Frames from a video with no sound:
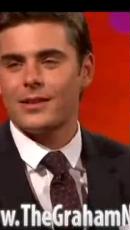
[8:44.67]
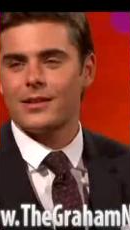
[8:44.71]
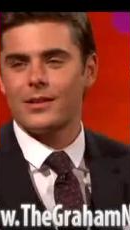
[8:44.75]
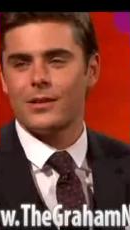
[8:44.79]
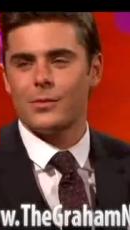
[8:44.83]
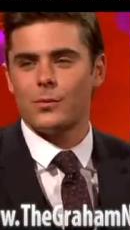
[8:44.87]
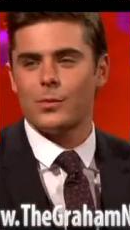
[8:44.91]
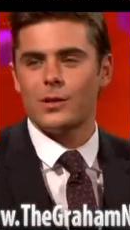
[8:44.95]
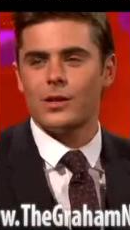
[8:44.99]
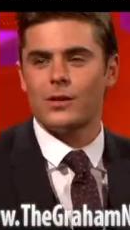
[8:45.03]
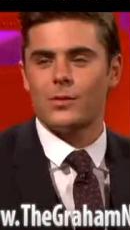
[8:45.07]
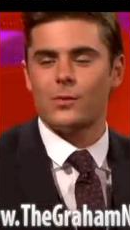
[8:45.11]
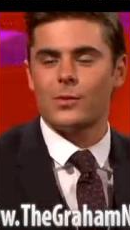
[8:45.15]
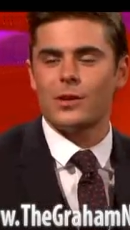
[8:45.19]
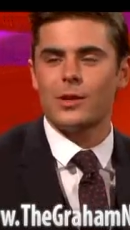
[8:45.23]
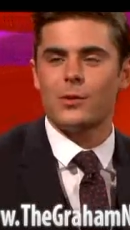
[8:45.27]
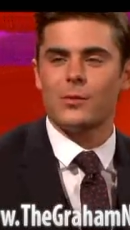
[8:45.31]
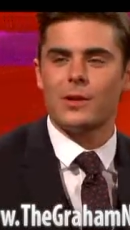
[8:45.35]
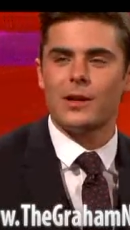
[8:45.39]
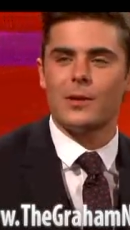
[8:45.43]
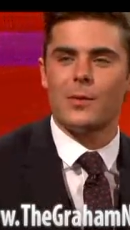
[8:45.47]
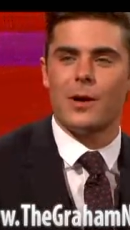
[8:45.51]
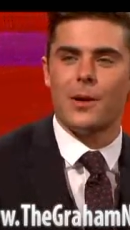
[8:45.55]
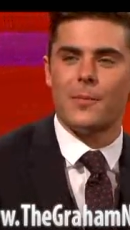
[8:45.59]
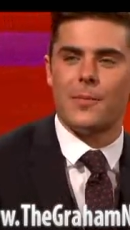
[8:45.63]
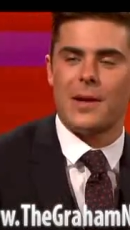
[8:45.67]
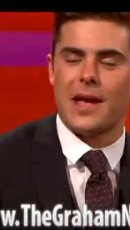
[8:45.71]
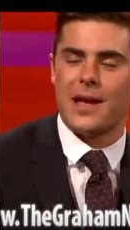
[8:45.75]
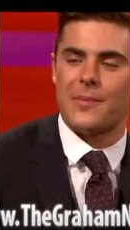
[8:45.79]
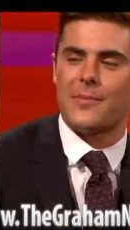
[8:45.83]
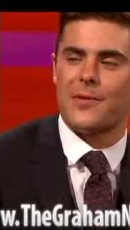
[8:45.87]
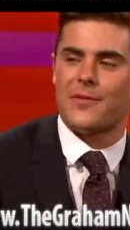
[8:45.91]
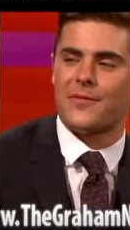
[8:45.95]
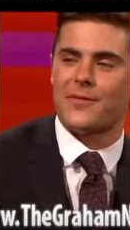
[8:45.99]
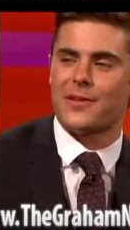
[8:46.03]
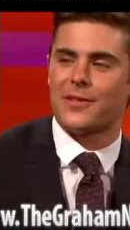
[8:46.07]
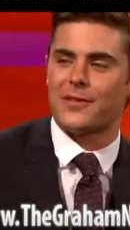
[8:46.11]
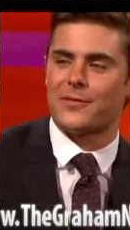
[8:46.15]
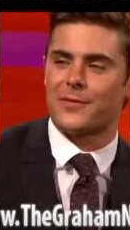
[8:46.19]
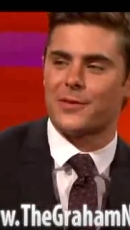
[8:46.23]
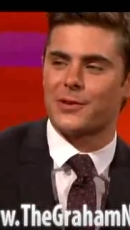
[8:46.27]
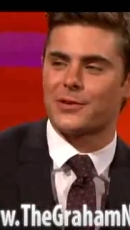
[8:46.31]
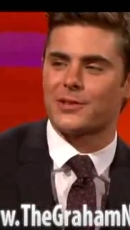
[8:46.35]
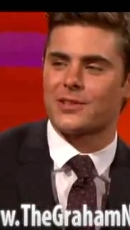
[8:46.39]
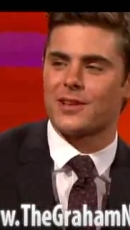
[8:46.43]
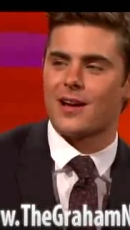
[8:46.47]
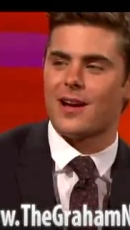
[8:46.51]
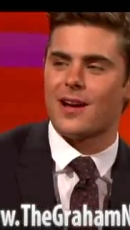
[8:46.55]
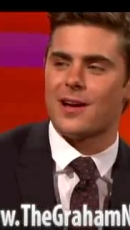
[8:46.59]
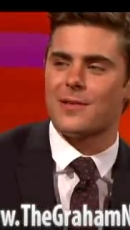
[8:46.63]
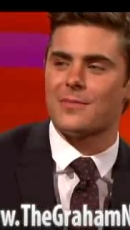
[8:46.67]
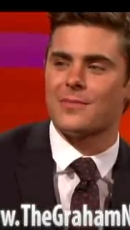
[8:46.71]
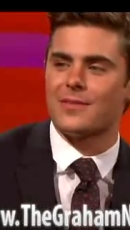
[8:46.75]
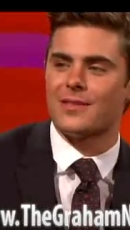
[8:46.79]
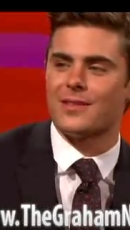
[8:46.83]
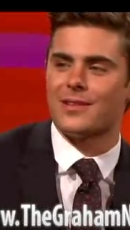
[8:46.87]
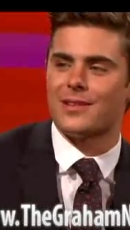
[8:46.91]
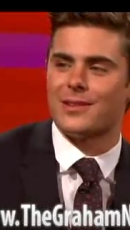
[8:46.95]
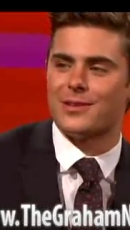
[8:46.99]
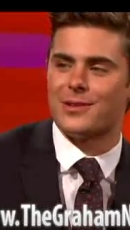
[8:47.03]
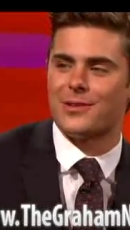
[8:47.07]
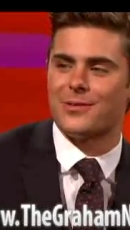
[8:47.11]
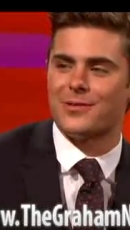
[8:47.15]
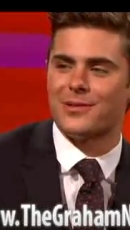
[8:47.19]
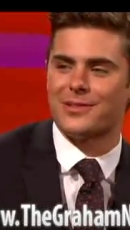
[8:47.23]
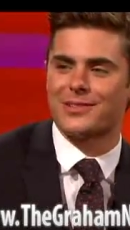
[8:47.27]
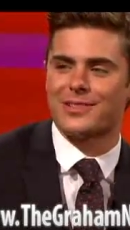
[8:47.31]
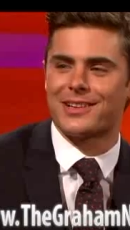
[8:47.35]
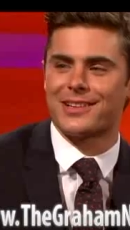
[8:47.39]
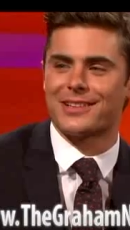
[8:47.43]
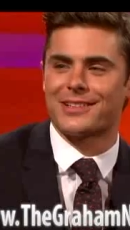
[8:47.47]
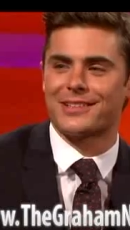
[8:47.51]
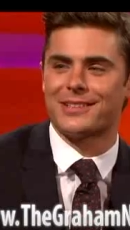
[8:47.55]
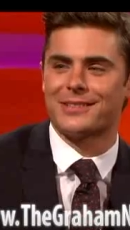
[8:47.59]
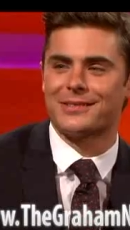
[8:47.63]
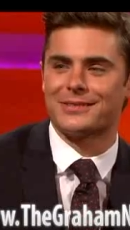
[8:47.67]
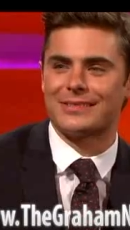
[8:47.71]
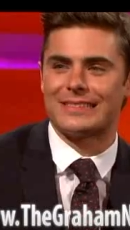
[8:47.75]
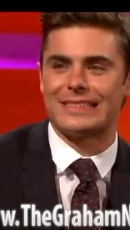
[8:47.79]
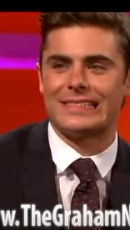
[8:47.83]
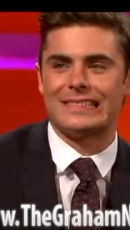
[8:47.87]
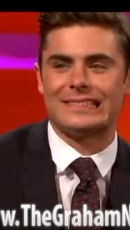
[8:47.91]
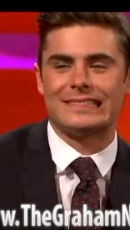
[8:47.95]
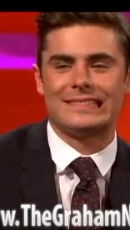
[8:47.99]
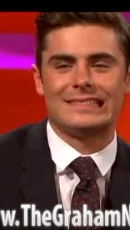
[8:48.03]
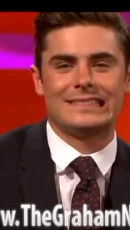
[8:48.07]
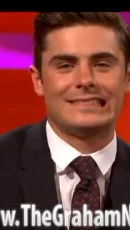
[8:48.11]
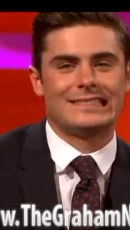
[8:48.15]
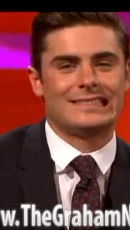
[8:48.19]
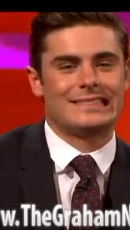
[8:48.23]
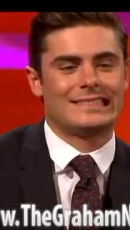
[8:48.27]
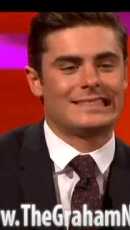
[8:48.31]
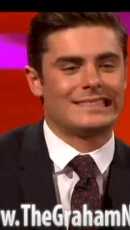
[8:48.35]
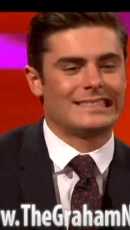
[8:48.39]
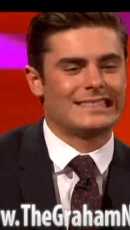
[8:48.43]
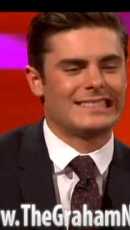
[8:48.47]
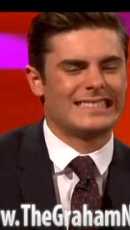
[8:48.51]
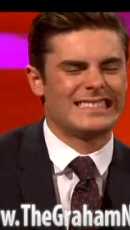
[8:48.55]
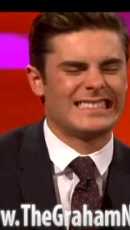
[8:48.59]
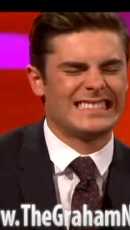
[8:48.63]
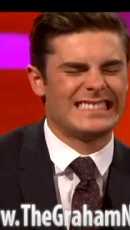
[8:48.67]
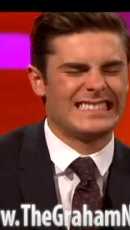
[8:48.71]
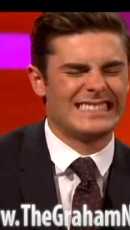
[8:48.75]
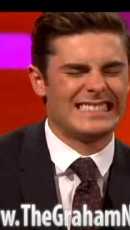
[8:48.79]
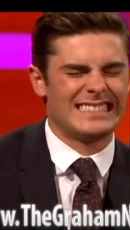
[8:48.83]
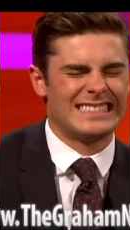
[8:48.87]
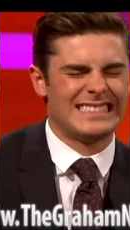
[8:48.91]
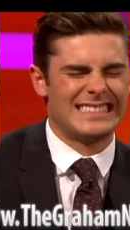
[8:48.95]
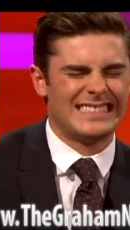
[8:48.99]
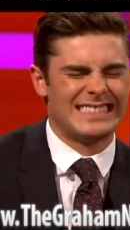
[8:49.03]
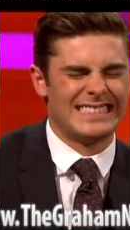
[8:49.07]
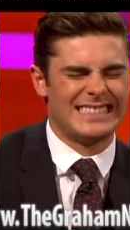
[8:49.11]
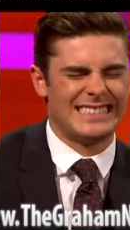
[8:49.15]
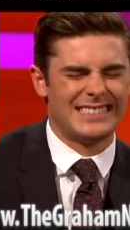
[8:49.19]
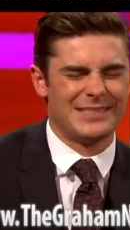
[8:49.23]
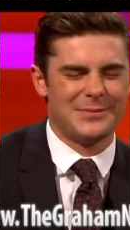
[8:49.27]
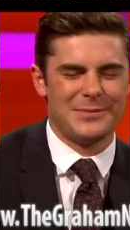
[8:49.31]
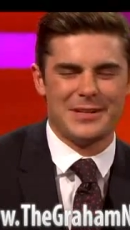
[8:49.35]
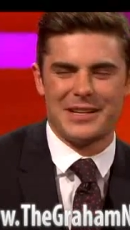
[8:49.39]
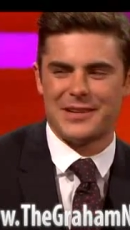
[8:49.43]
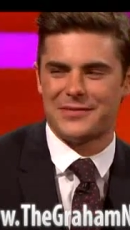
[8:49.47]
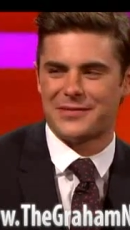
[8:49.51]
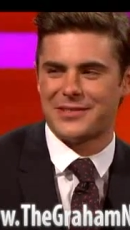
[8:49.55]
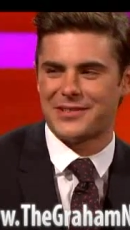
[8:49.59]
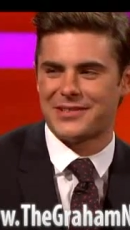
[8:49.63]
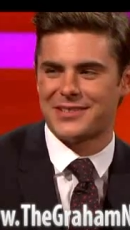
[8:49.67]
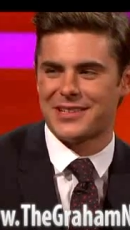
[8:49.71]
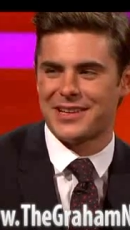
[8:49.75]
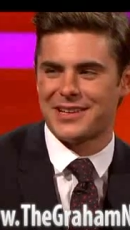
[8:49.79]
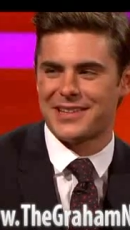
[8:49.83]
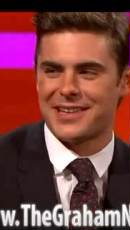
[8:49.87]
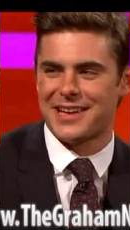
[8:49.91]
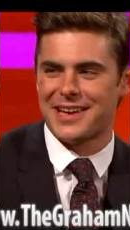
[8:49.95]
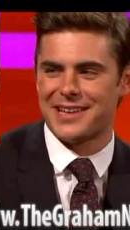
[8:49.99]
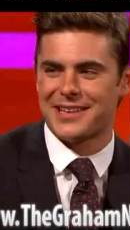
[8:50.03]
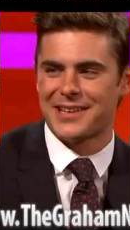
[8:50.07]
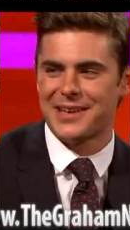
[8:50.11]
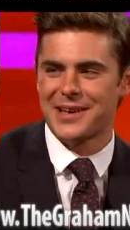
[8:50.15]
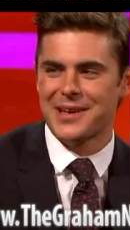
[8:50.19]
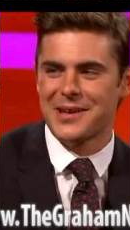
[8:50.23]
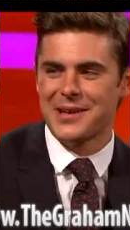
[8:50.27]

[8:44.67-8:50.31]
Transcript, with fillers: When you read them on paper for the first time, you always kind of go, oh, I'm gonna have to say that.